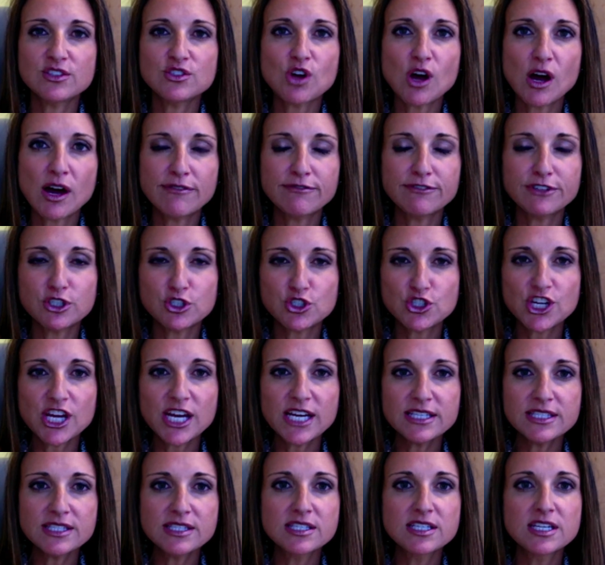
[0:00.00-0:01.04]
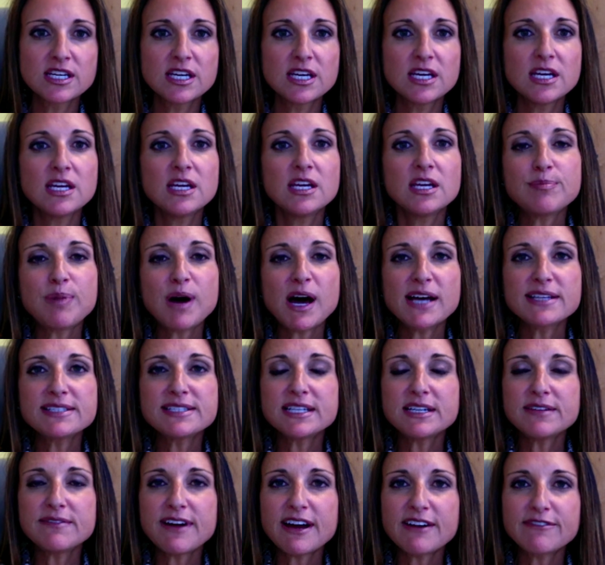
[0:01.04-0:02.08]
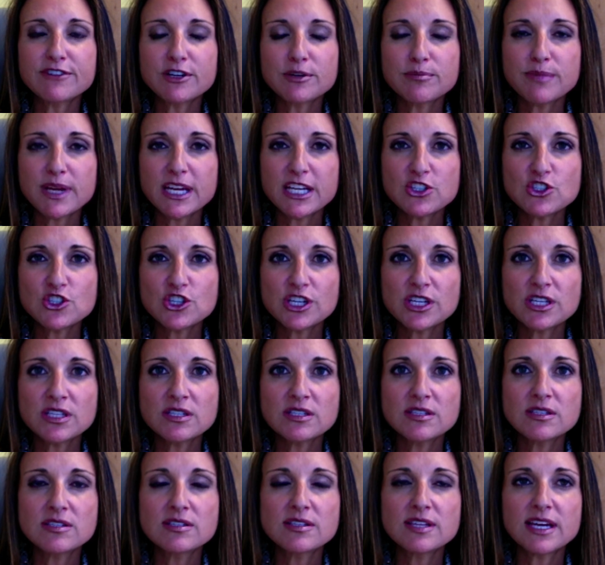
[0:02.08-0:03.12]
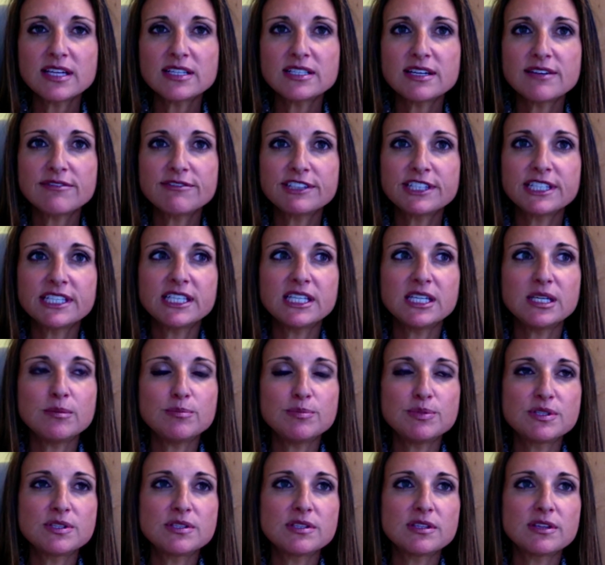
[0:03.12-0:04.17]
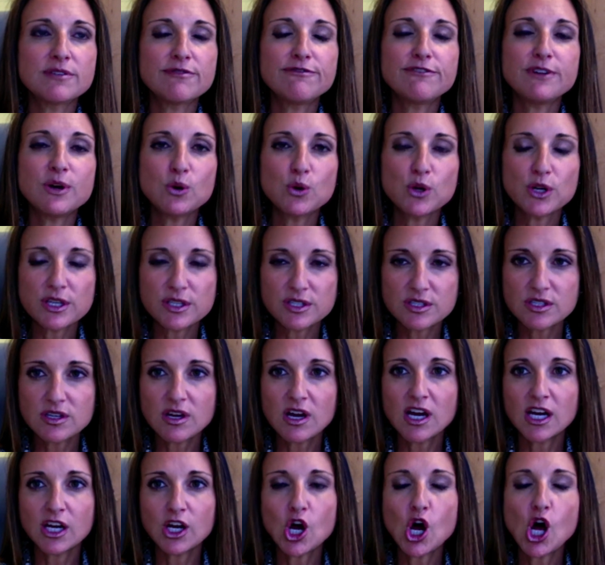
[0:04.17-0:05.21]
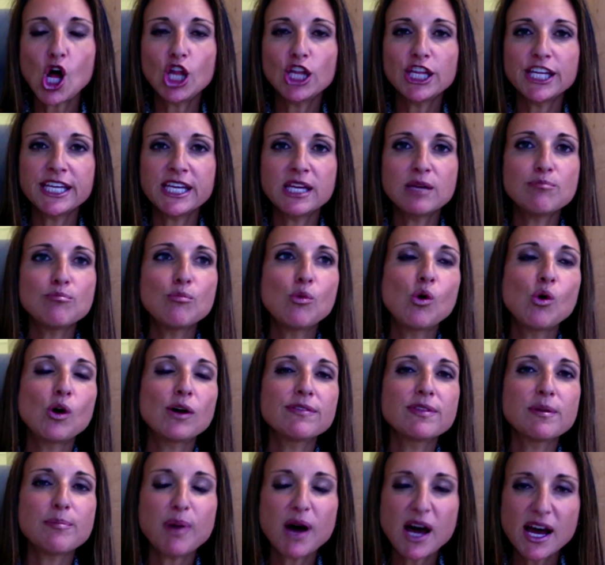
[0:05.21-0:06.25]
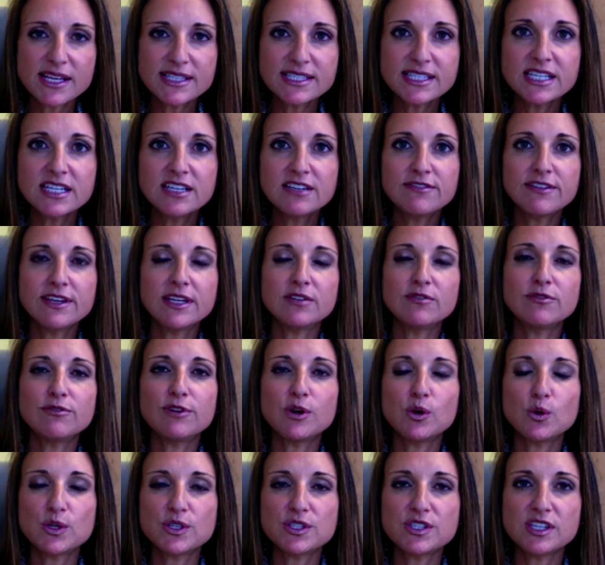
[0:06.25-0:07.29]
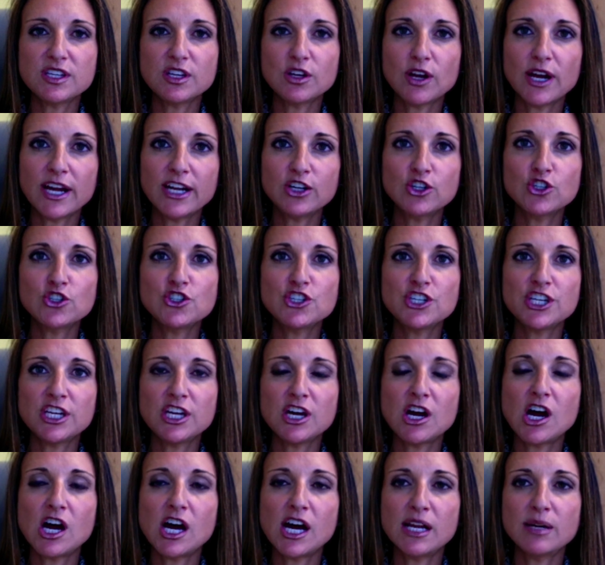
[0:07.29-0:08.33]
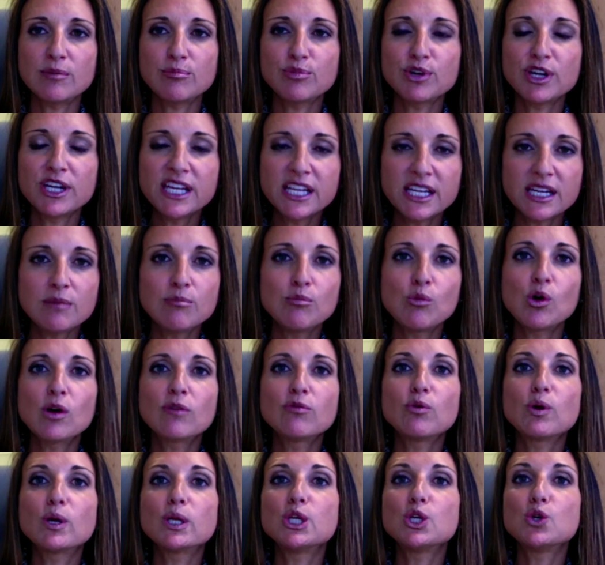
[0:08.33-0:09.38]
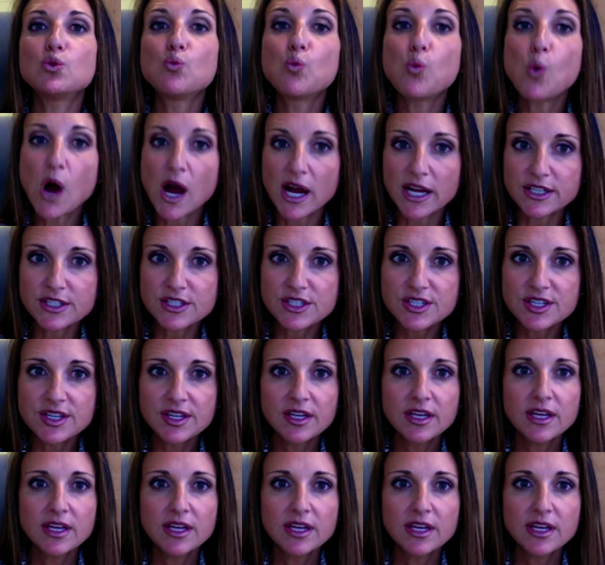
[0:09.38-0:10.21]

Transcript: off your chest. Positive affirmations, that definitely keeps the focus on calling in more of the positive and focusing your energy on bringing in more of what you want.